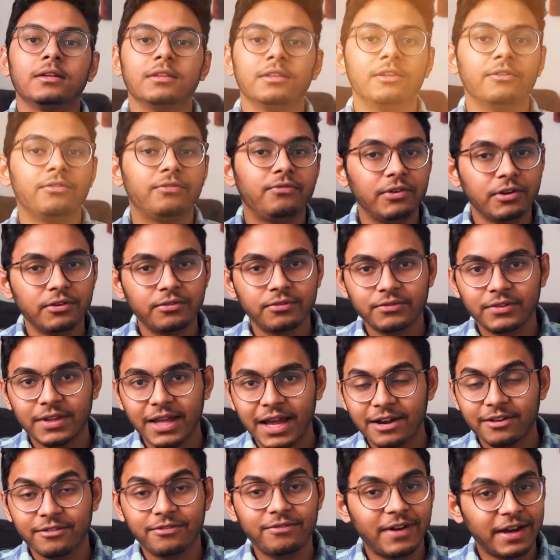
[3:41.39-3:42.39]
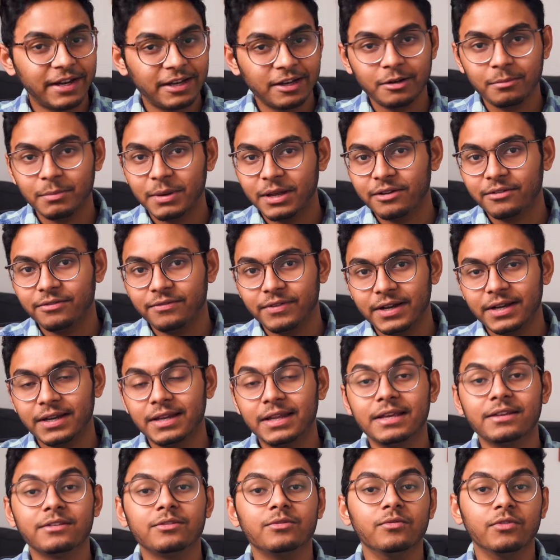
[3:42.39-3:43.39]
The fifth and final benefit
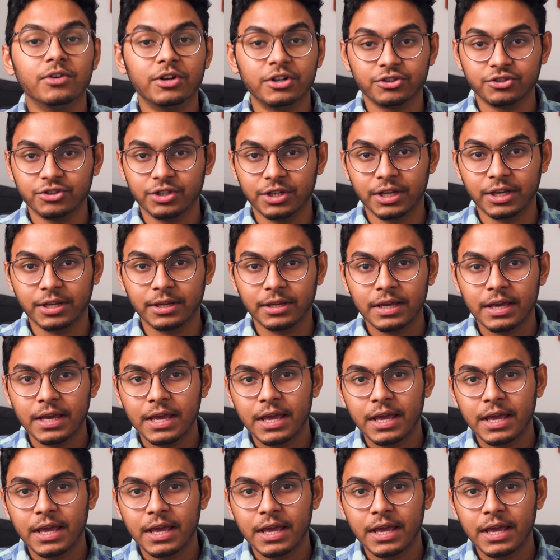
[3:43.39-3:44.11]
is versioning.